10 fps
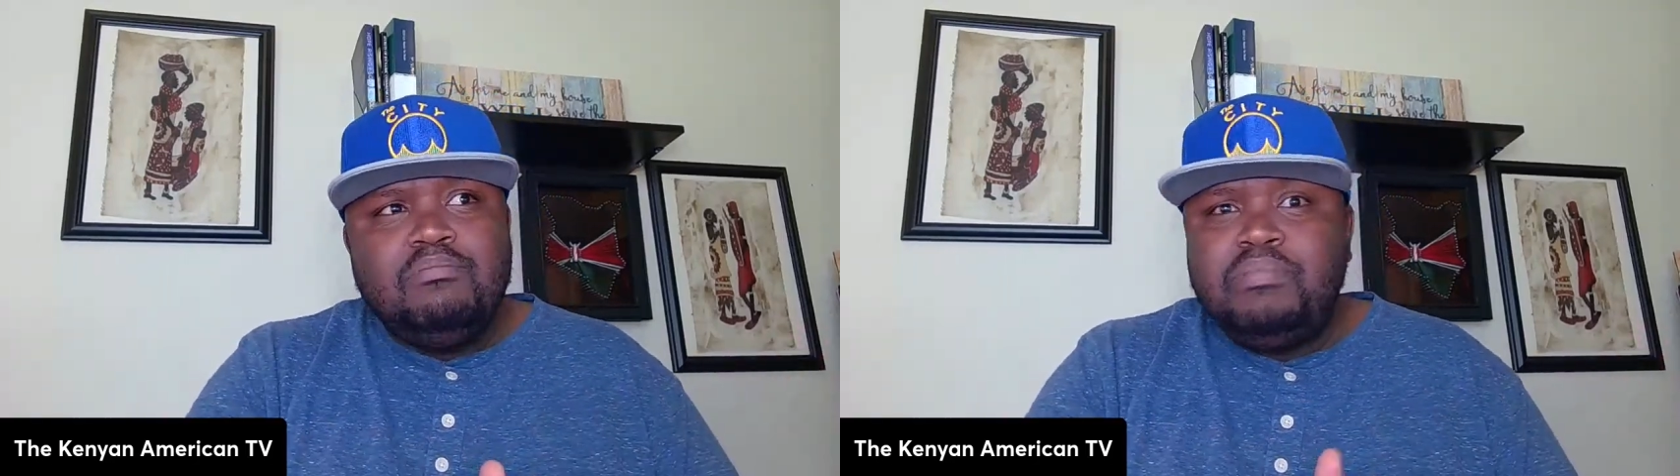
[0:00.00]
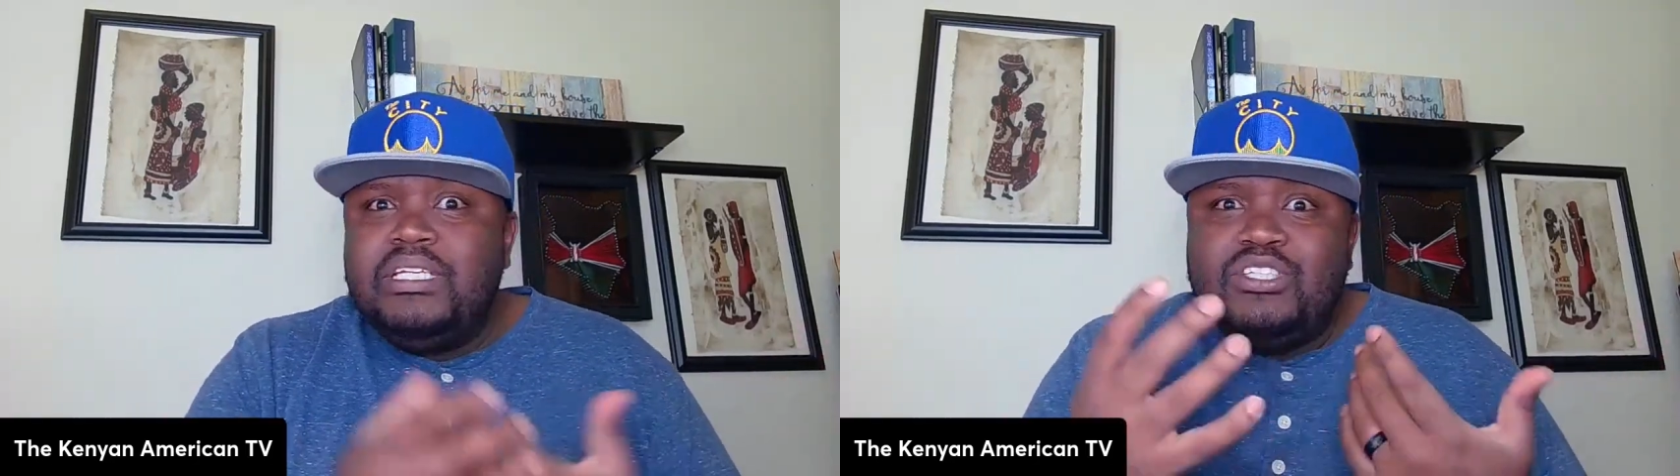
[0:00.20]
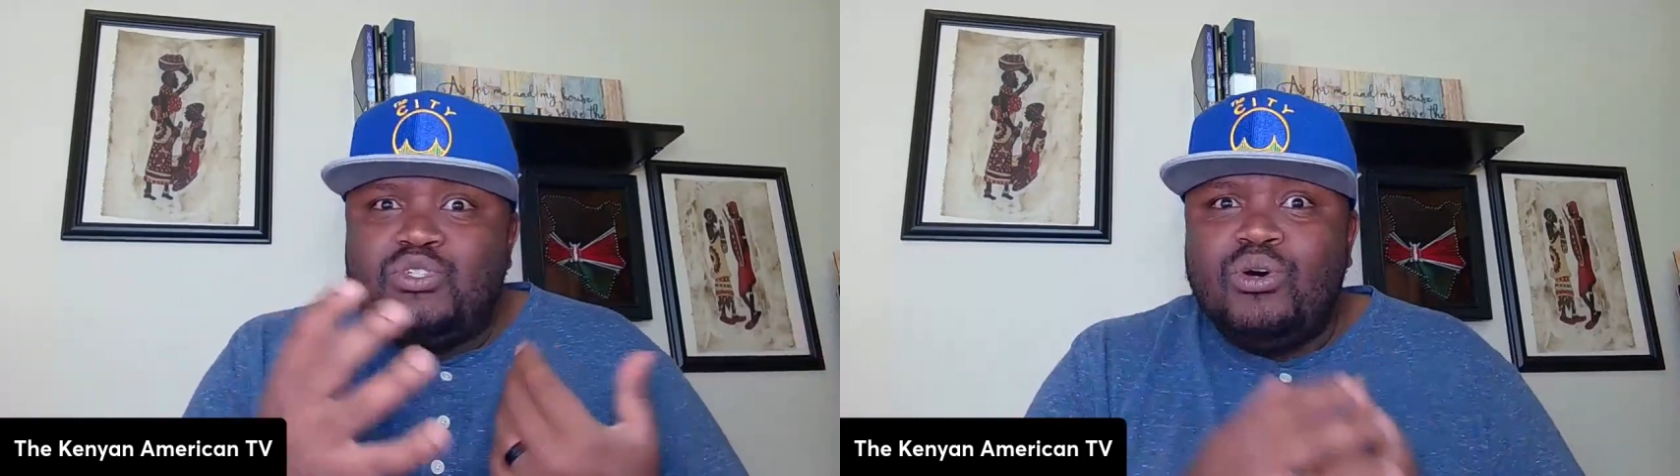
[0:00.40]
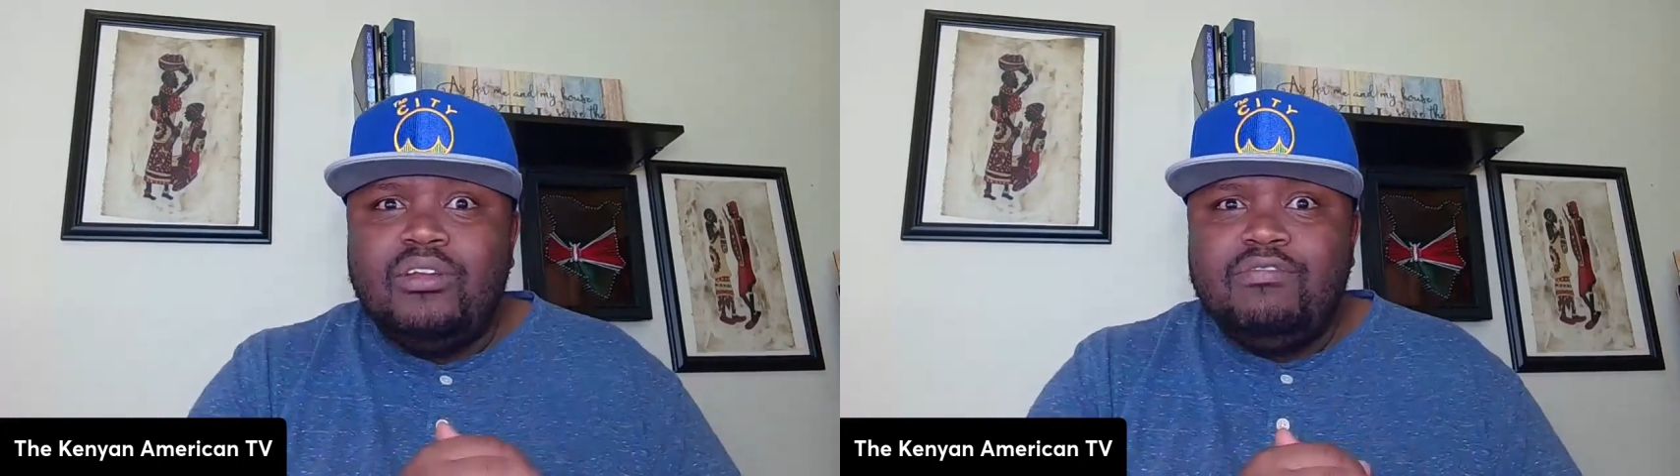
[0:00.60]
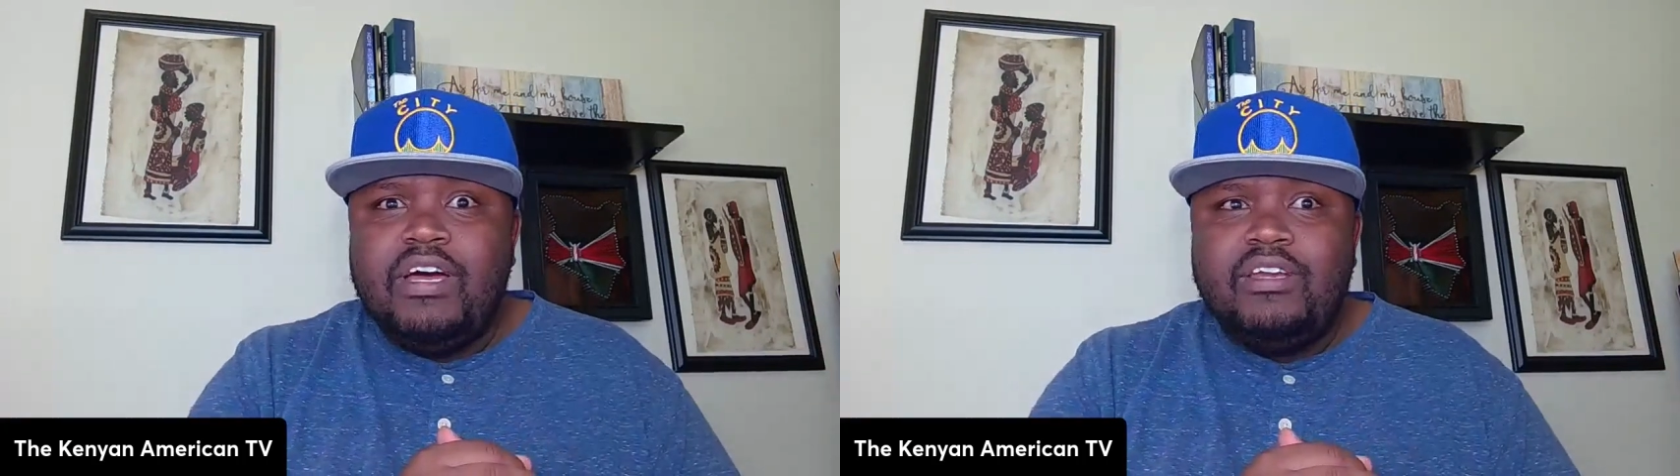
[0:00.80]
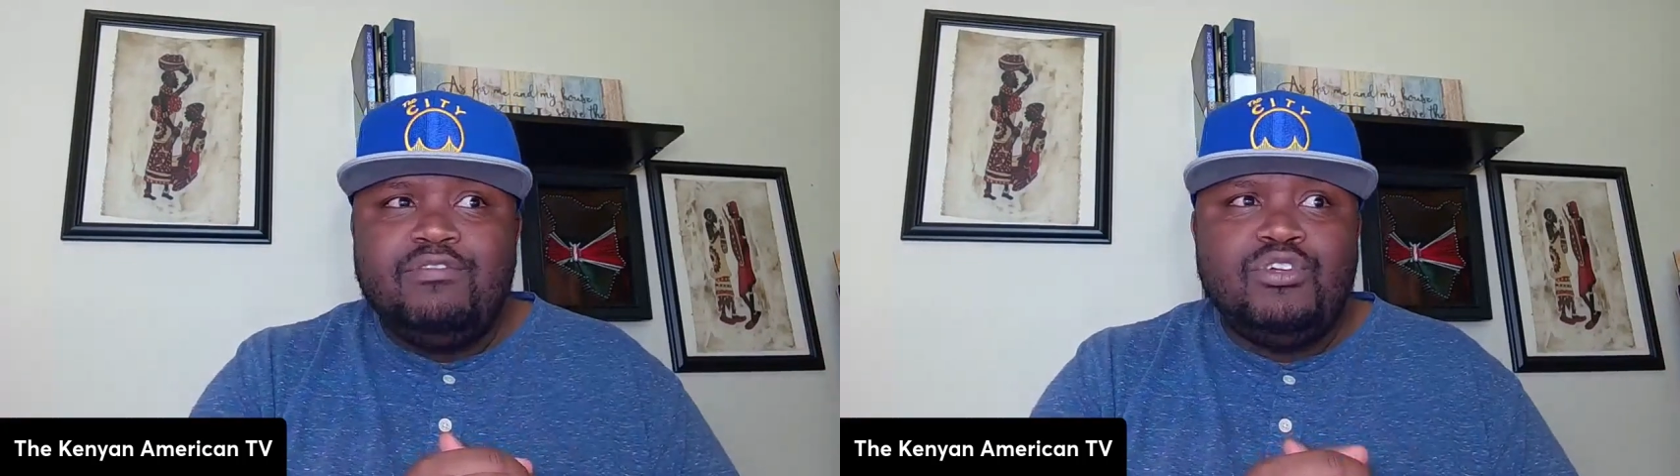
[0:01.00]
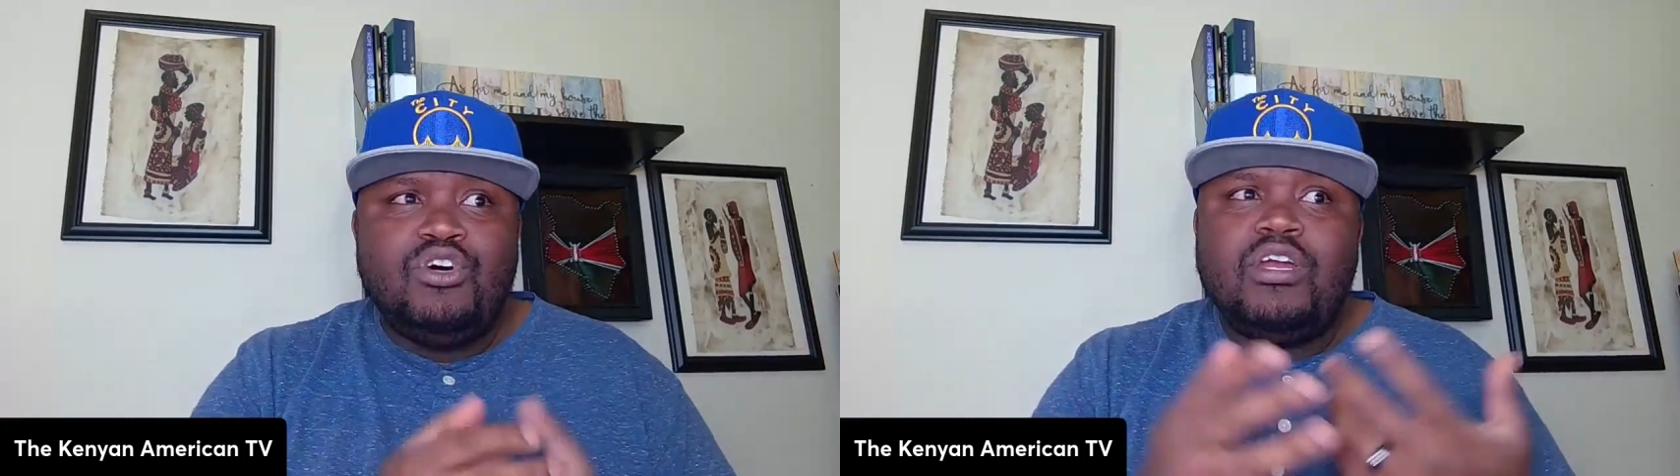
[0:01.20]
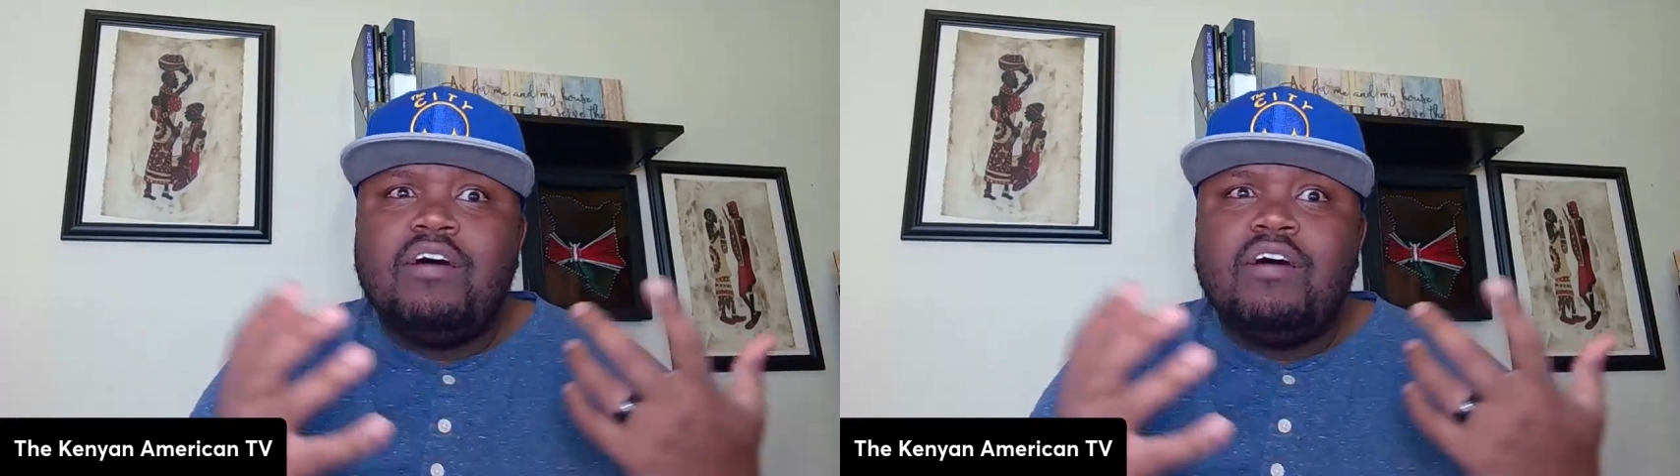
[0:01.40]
be disqualified if you don't